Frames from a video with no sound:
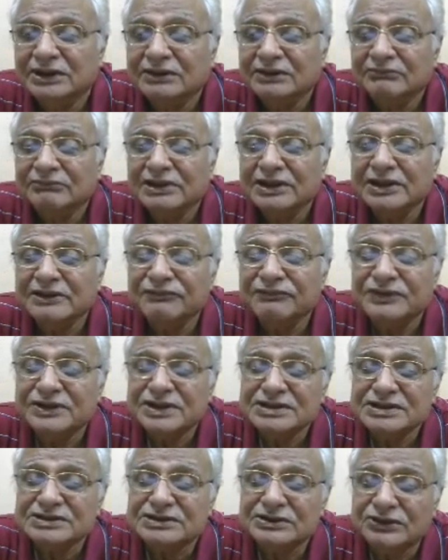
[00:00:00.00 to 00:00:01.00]
But if it
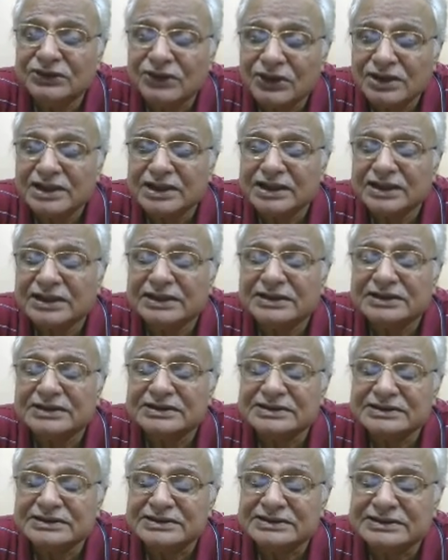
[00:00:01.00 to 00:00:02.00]
is not a
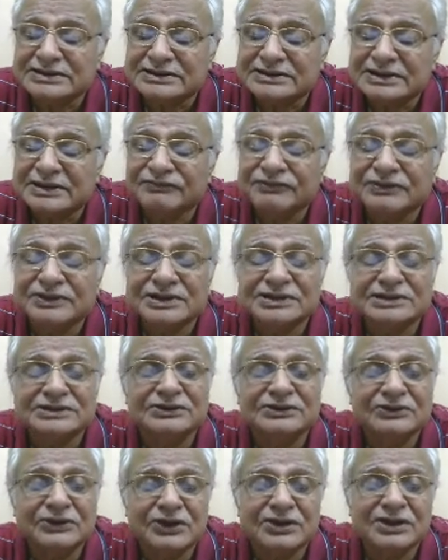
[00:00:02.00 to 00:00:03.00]

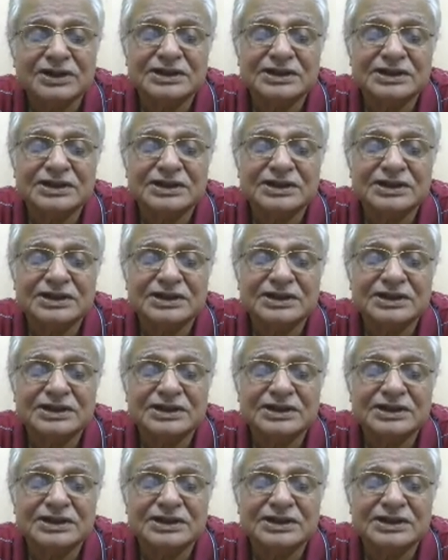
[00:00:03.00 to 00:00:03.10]
not